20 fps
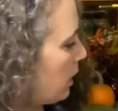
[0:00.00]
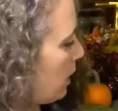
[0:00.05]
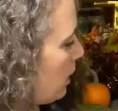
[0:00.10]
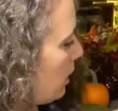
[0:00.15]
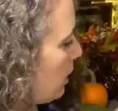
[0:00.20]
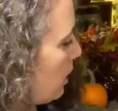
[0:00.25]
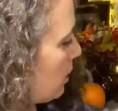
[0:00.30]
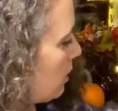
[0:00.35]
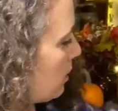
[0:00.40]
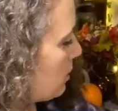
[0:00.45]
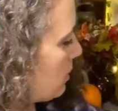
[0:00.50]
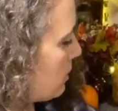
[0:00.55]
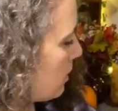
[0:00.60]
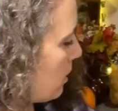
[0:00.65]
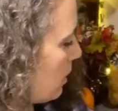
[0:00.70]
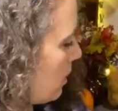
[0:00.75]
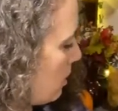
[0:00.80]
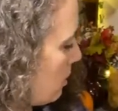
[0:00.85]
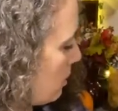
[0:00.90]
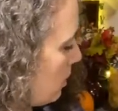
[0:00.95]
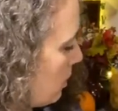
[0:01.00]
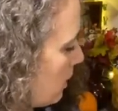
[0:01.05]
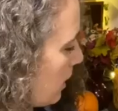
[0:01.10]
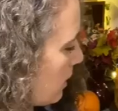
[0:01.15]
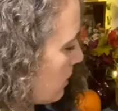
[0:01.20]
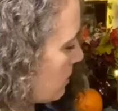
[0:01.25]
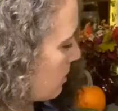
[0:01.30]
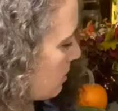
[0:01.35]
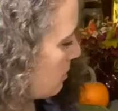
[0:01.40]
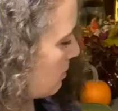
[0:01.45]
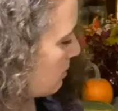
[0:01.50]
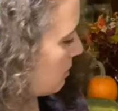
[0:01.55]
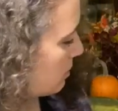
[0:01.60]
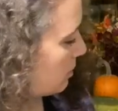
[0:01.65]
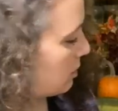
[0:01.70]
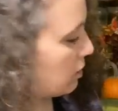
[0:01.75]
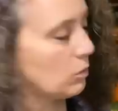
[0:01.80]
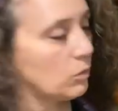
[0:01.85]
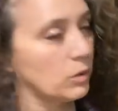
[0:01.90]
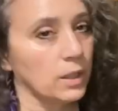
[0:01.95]
And, uh, and that's
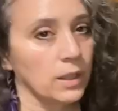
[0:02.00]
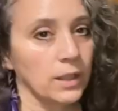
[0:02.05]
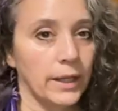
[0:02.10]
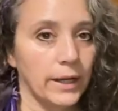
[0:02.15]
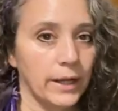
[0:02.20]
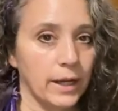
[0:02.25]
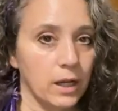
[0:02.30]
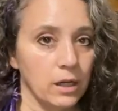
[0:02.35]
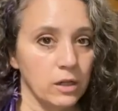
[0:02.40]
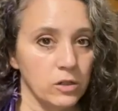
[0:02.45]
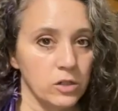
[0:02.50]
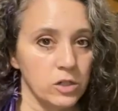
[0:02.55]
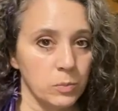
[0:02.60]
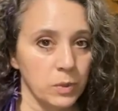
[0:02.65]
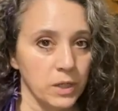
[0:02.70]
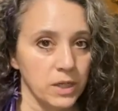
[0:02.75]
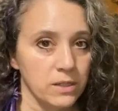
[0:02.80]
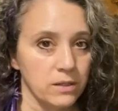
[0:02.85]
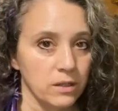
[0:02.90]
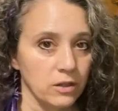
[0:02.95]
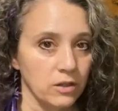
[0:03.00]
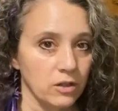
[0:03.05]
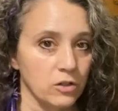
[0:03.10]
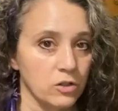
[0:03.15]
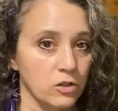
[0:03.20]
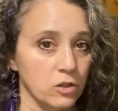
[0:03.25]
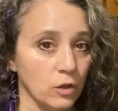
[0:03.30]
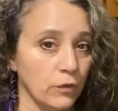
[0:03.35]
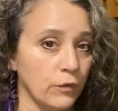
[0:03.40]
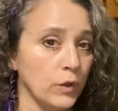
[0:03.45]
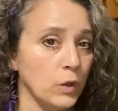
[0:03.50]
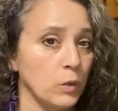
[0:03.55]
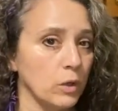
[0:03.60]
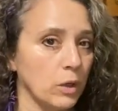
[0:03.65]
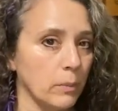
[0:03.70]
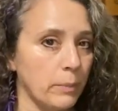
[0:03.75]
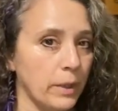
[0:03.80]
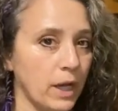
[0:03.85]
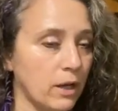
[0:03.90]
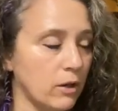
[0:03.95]
still with a lot of airspace in there. So if you were
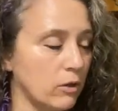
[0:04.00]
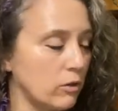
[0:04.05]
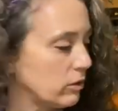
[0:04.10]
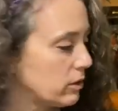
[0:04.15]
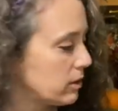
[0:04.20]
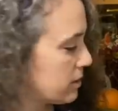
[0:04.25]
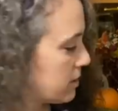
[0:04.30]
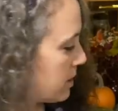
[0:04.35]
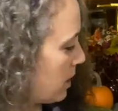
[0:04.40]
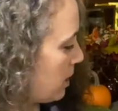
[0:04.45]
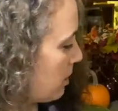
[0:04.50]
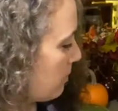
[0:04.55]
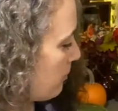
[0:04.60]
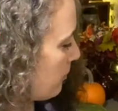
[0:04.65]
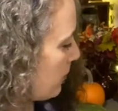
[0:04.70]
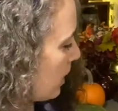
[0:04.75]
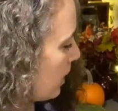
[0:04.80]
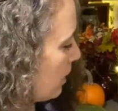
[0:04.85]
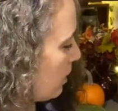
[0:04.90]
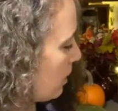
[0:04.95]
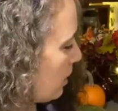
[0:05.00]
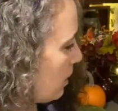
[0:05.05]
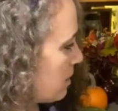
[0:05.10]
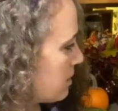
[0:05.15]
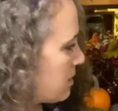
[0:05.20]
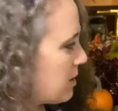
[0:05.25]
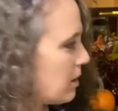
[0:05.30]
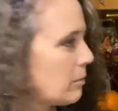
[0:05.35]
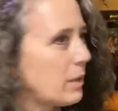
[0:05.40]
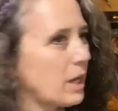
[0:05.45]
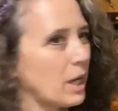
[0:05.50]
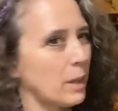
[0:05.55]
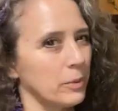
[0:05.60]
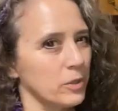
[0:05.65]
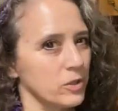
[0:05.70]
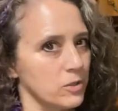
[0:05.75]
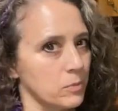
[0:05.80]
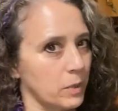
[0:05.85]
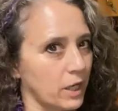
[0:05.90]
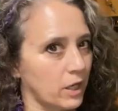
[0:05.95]
to powder this up, uh, some
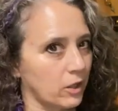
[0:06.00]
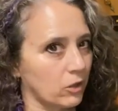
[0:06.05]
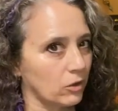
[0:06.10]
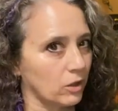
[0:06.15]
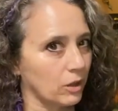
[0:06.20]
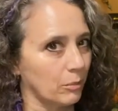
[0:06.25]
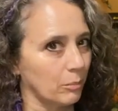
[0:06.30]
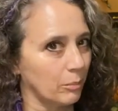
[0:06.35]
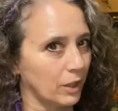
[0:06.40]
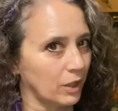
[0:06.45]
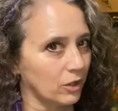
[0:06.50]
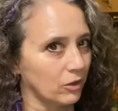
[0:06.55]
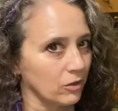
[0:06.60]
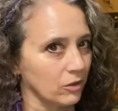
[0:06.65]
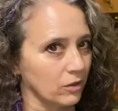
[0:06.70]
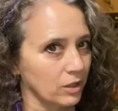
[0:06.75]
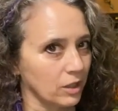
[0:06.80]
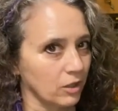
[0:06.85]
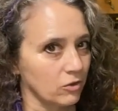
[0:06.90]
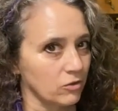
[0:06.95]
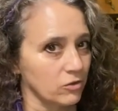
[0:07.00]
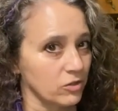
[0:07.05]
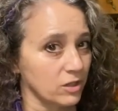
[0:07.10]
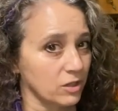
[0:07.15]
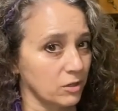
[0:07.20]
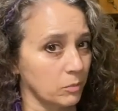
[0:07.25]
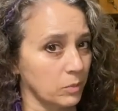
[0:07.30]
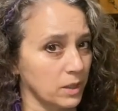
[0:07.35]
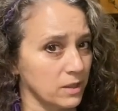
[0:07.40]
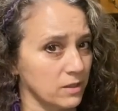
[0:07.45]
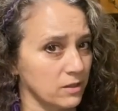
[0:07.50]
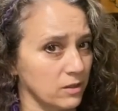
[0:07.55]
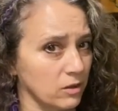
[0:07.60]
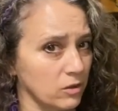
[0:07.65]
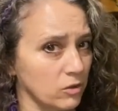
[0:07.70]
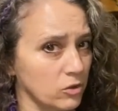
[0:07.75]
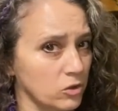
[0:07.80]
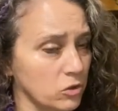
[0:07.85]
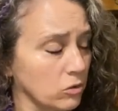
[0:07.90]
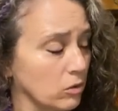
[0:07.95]
apples powder up better than others. It depends on
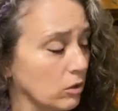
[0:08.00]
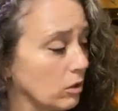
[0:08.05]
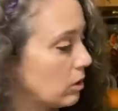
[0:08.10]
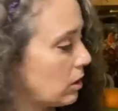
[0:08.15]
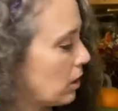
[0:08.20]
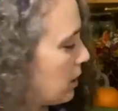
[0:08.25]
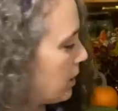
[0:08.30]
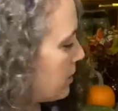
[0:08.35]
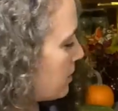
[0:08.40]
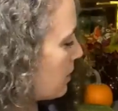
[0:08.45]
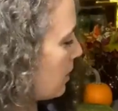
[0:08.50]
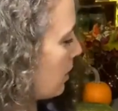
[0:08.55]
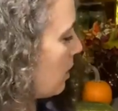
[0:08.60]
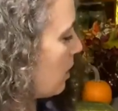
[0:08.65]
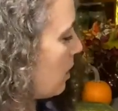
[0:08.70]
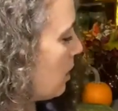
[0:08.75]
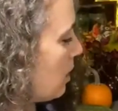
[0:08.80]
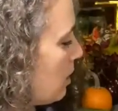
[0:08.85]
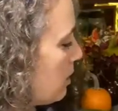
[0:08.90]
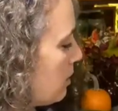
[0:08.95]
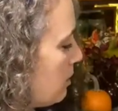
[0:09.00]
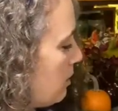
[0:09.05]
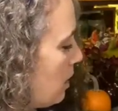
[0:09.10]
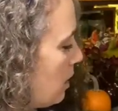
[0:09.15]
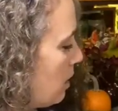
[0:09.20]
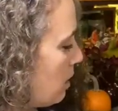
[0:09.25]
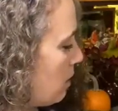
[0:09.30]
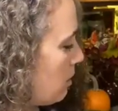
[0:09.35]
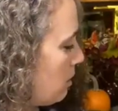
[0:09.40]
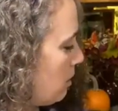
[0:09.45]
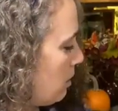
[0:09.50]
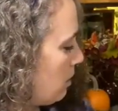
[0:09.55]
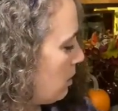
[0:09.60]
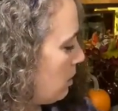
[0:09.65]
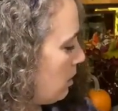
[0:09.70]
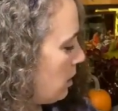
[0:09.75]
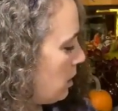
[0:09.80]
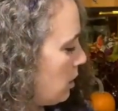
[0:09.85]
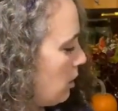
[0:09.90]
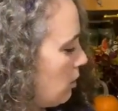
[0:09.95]
their sugar content. Then,
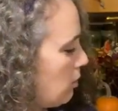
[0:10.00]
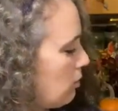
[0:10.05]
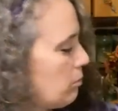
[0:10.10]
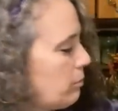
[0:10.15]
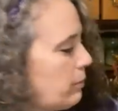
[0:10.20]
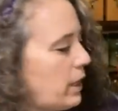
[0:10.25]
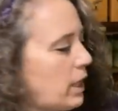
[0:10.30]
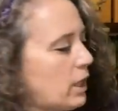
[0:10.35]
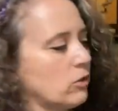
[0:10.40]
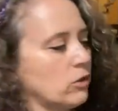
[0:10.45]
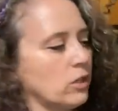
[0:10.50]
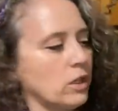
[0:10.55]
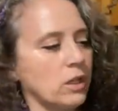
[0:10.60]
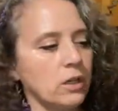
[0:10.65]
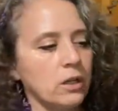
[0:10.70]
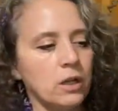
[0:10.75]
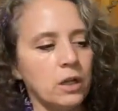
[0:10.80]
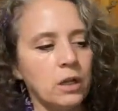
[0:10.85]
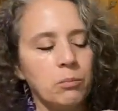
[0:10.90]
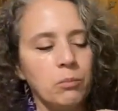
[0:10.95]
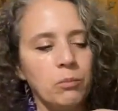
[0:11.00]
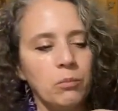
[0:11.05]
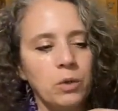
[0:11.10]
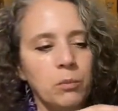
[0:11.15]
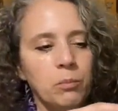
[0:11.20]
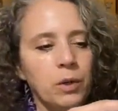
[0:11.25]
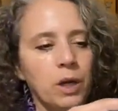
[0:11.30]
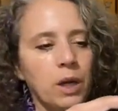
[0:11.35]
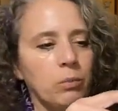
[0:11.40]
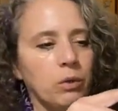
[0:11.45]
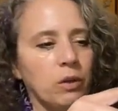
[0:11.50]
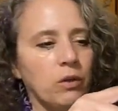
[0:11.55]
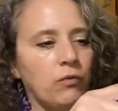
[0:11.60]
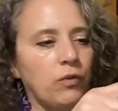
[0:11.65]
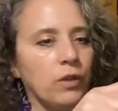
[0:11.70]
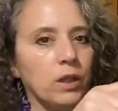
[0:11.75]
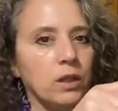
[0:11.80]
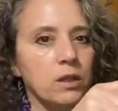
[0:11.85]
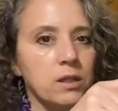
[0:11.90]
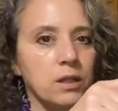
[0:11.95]
you know, powdering it up would probably
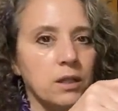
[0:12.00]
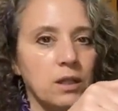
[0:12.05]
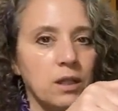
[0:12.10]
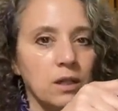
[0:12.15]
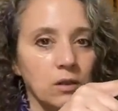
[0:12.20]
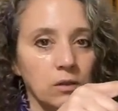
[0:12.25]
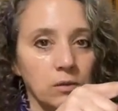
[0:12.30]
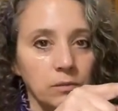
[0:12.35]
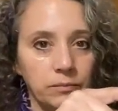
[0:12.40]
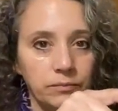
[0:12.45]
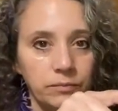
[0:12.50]
fill it to here.